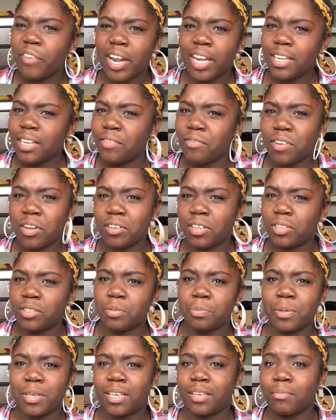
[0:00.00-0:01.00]
I didn't even know they was
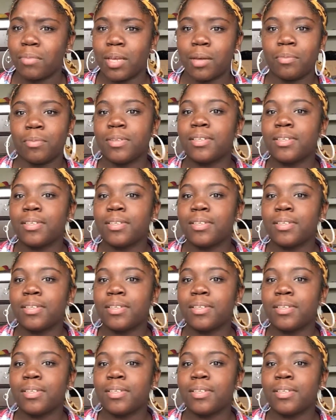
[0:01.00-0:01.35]
picking me up.